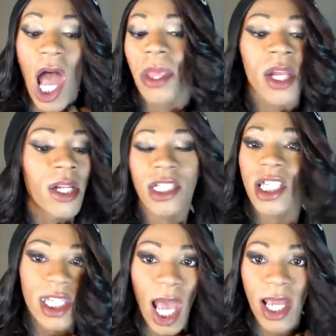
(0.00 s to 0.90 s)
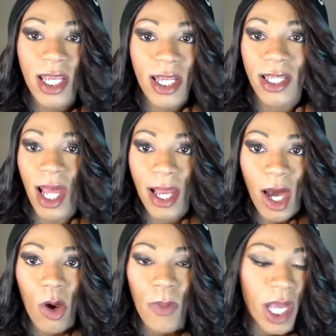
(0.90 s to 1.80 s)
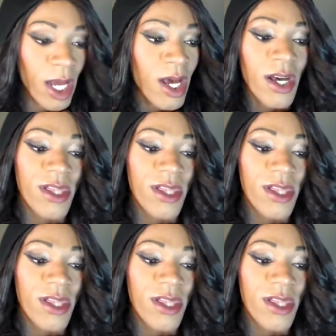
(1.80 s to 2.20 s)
And then society is not helping.